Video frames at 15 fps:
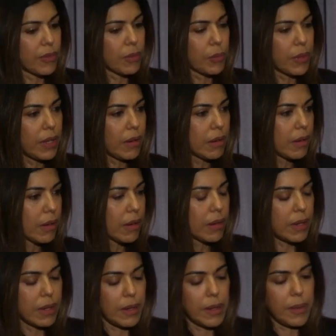so we
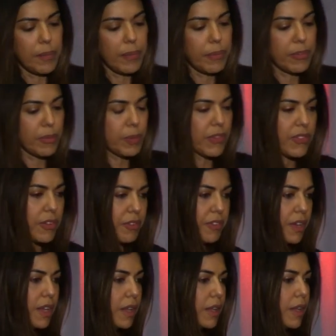are
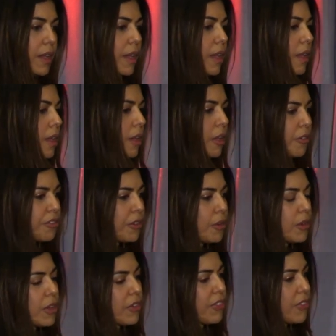specifically
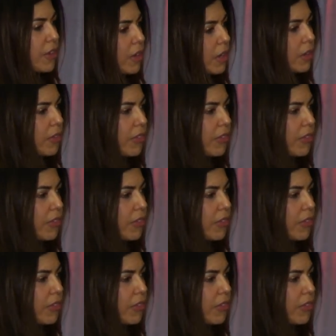focused on